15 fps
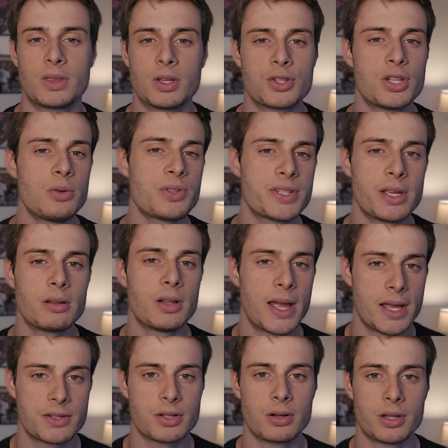There's no single
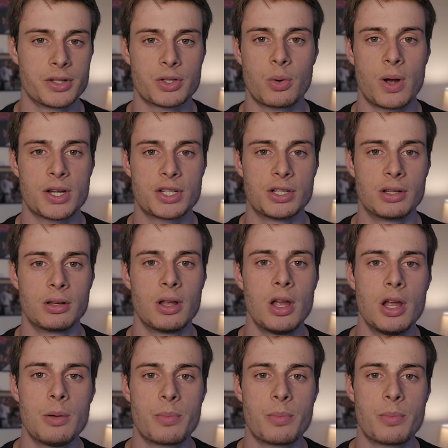answer to this question,